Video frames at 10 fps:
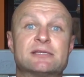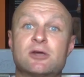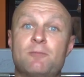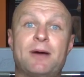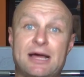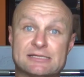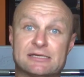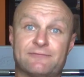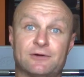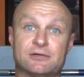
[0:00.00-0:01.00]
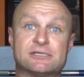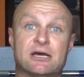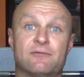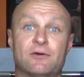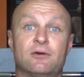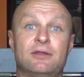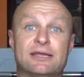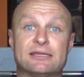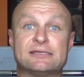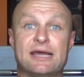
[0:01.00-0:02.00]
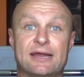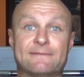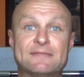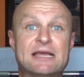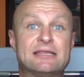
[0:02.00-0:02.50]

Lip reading: so positive for yourself early in the day.